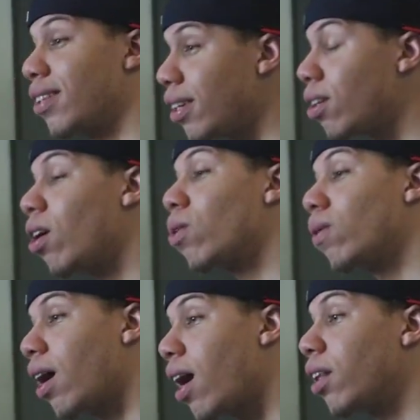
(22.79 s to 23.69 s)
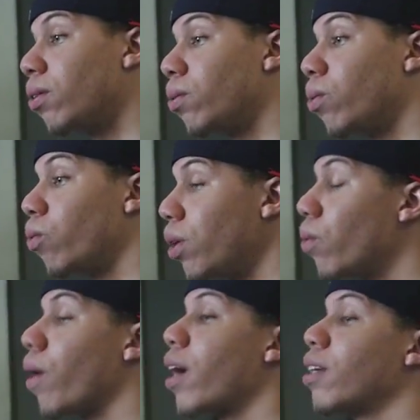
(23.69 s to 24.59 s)
a hit dog will holler,
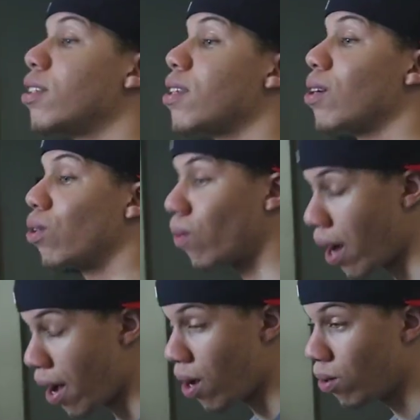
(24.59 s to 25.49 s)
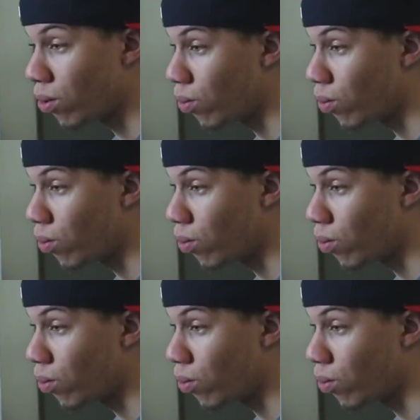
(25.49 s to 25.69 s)
we ran into the ground.